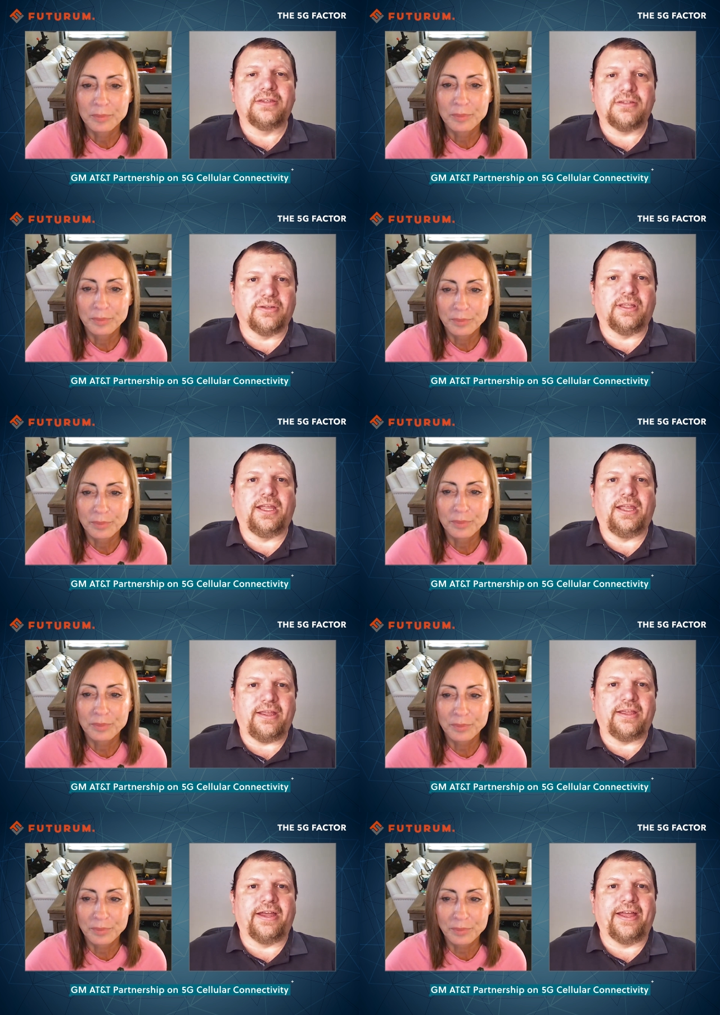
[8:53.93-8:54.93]

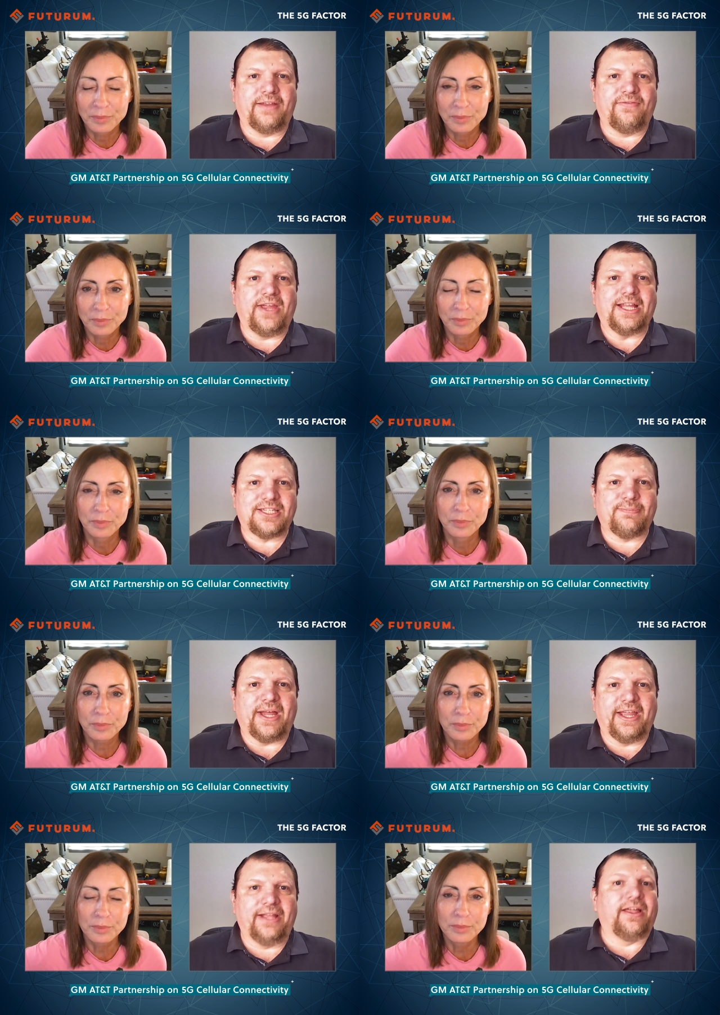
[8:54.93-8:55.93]
Speaker 1: certainly advanced
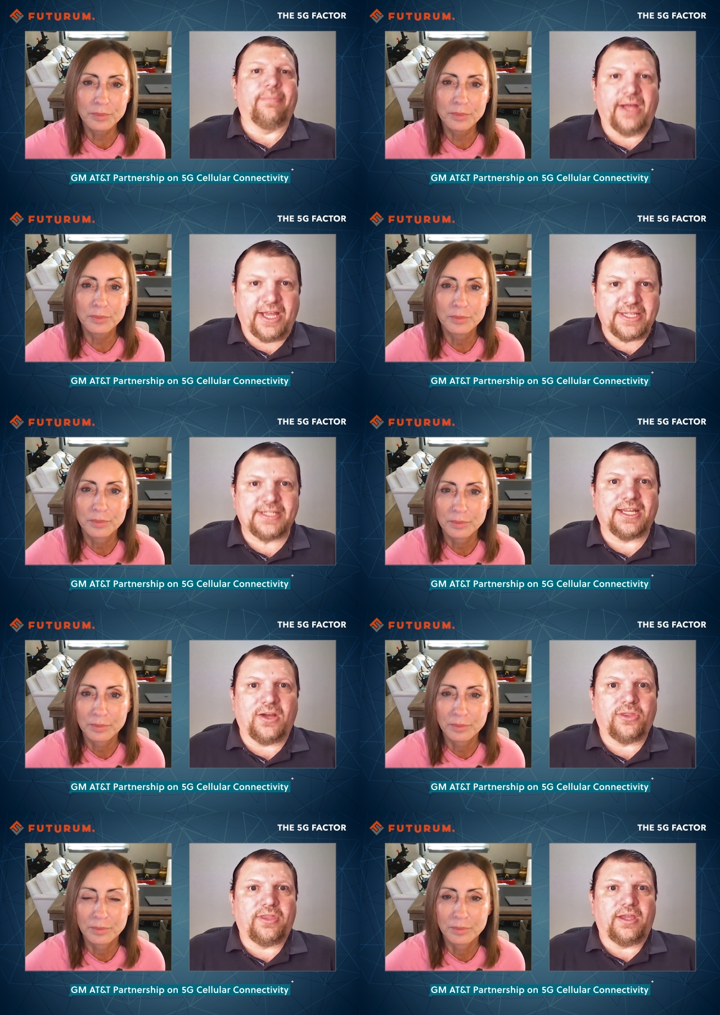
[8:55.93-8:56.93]
by Elon Musk, you
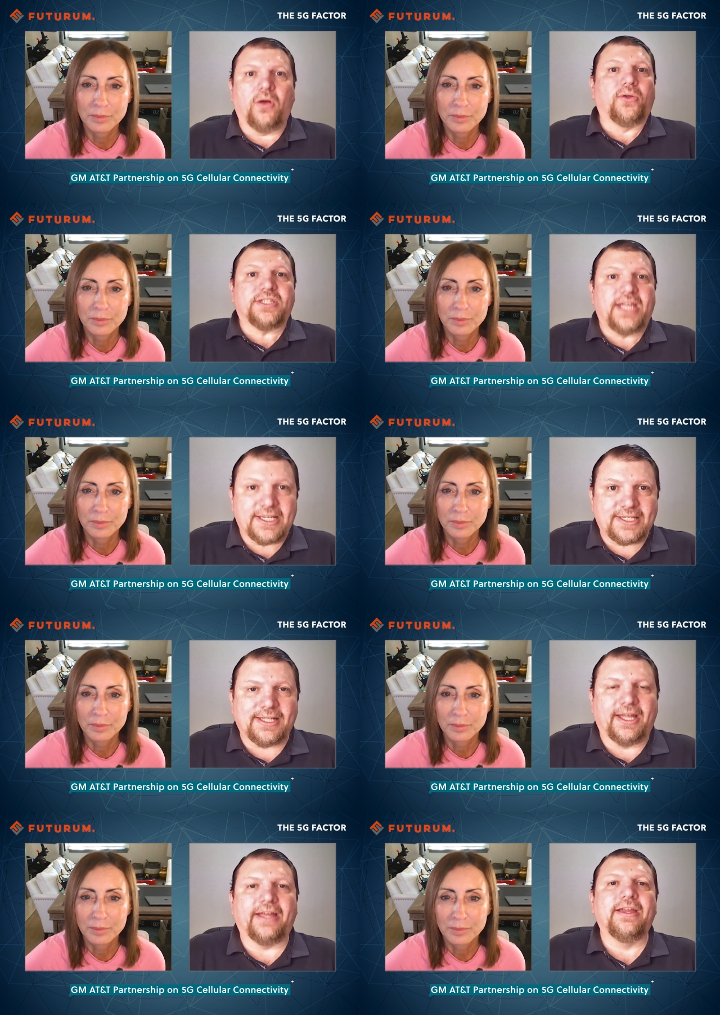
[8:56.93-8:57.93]
know, with the whole
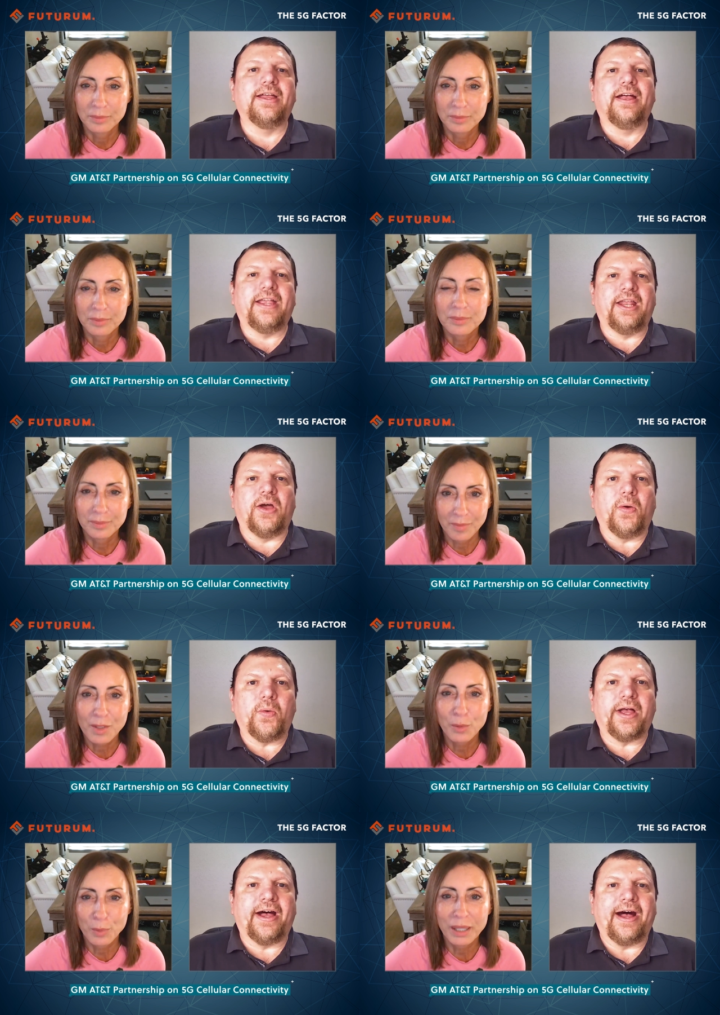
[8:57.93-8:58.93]
Tesla, you
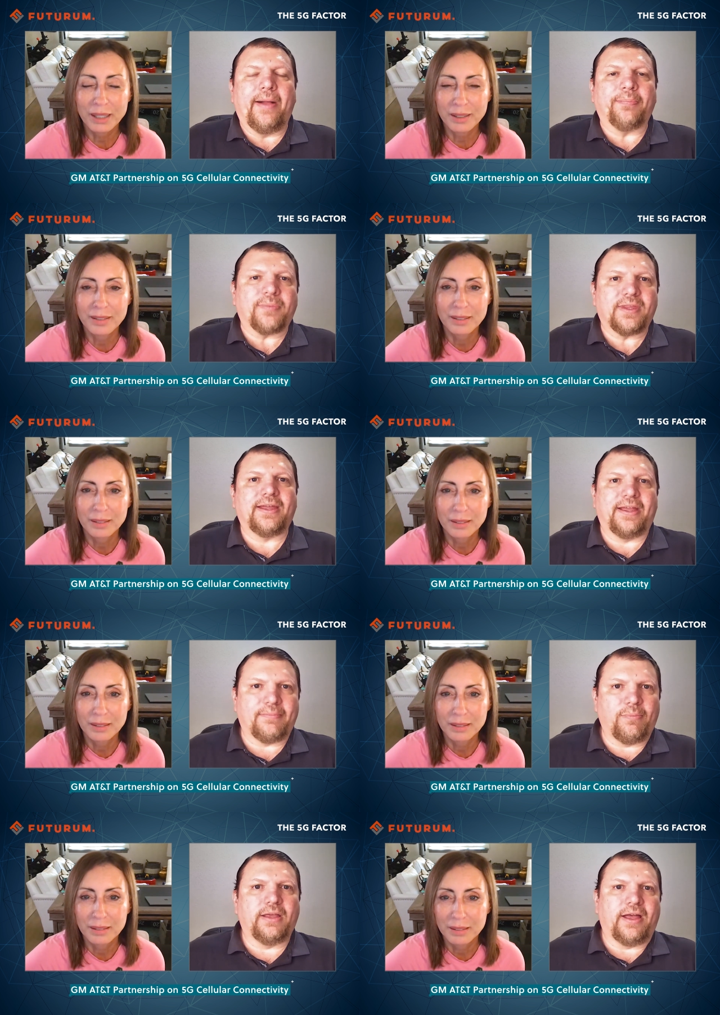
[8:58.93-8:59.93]
know,
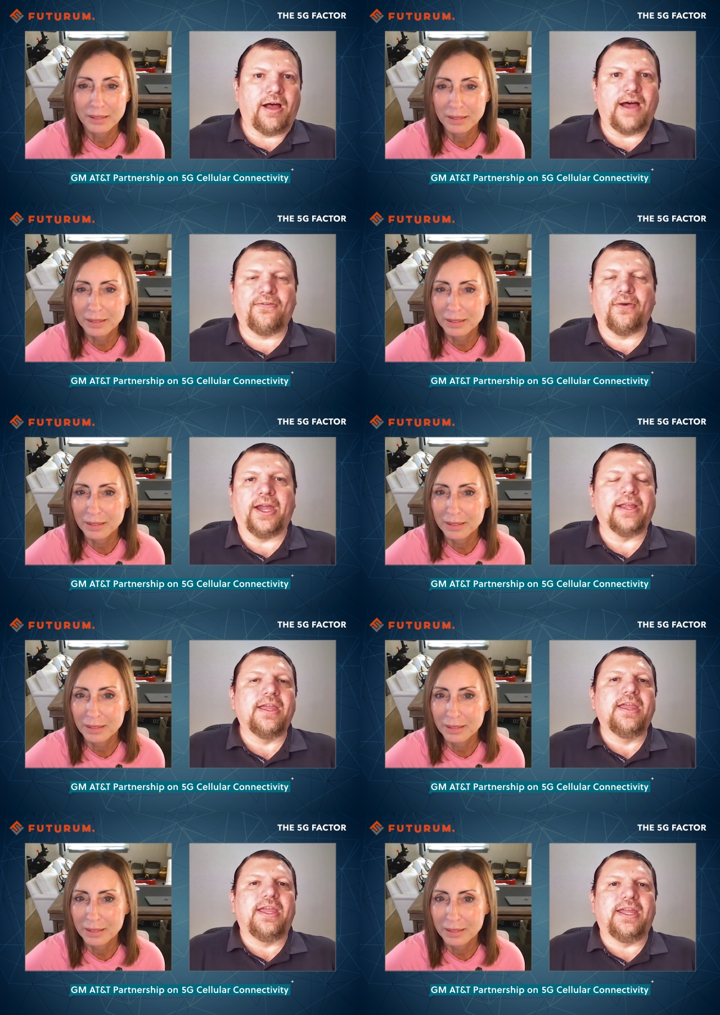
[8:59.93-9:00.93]
offering
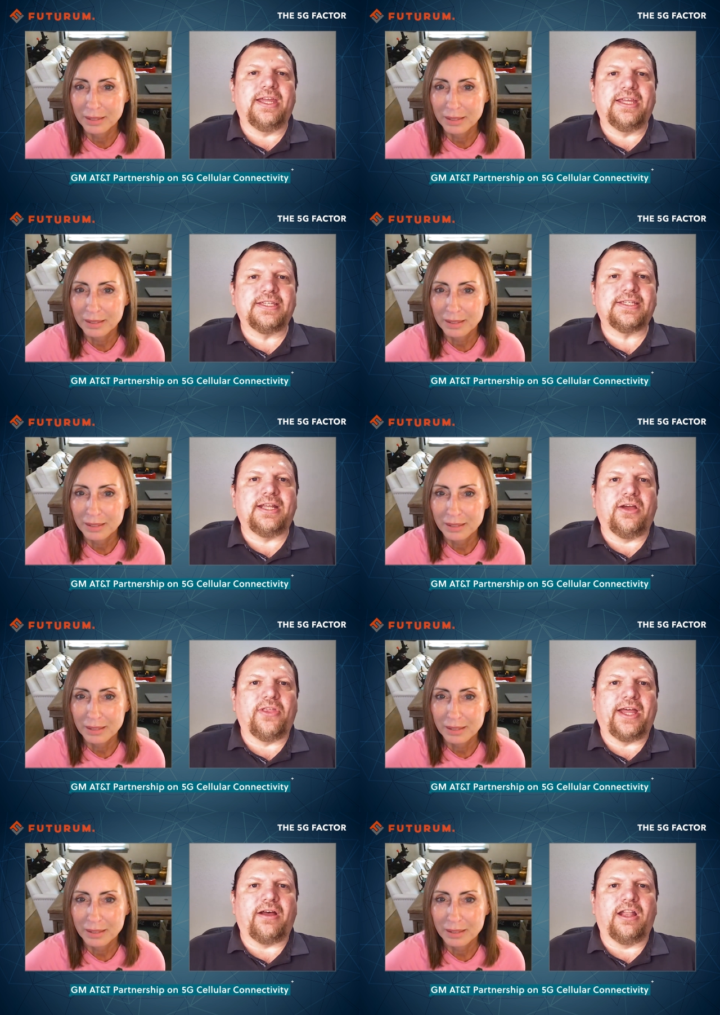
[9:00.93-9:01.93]
is, you know,
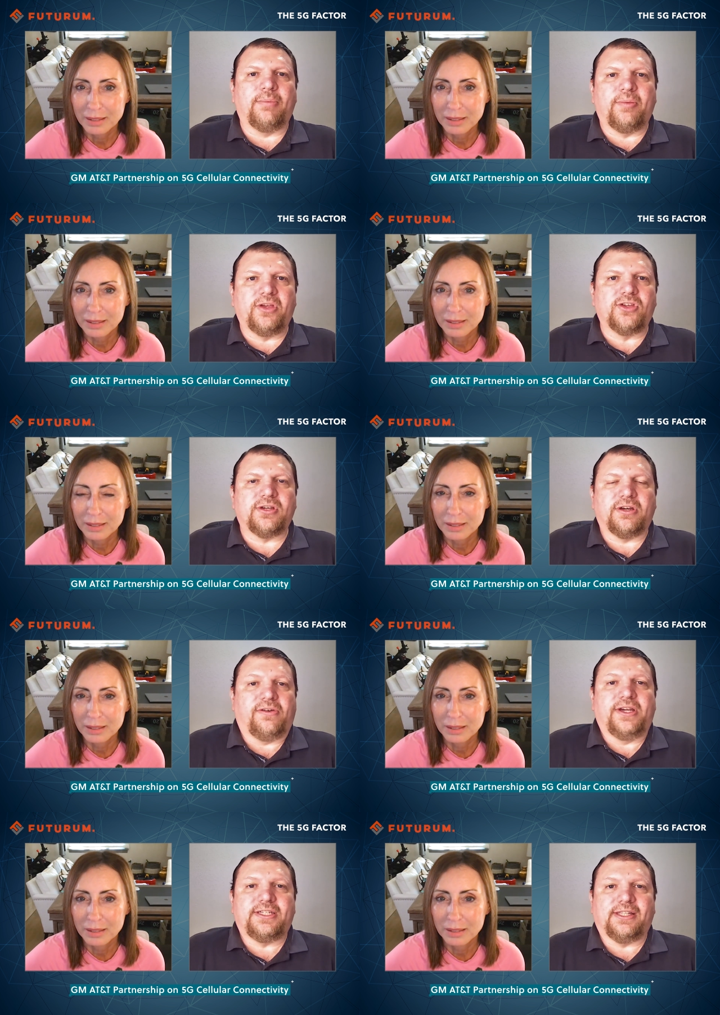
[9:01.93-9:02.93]
that automobiles are
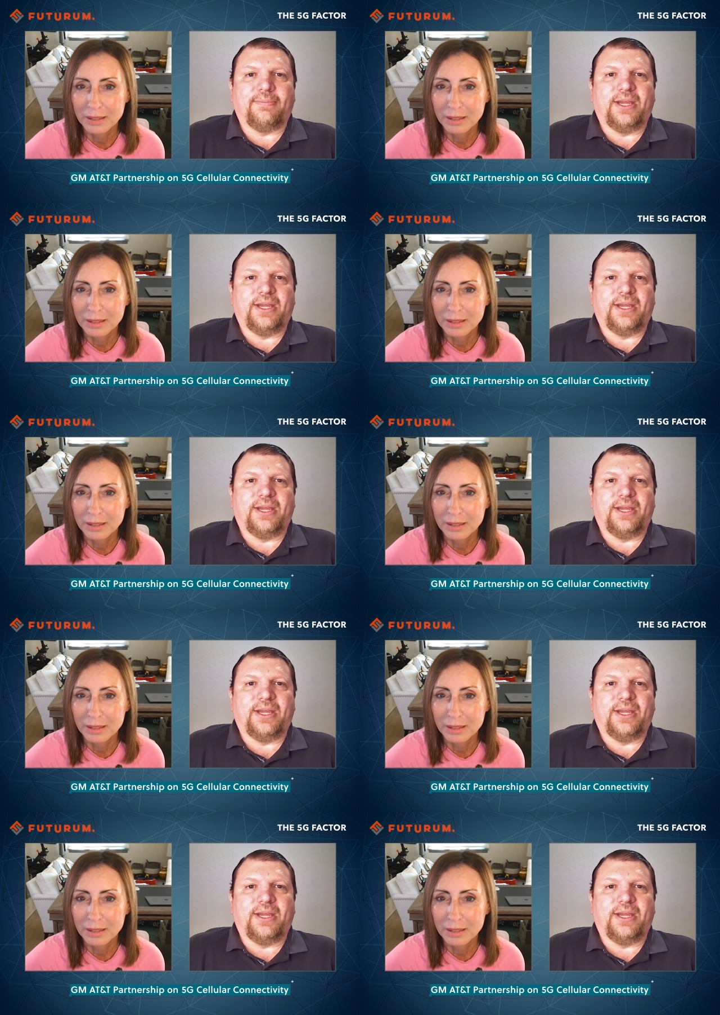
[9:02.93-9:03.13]
increasingly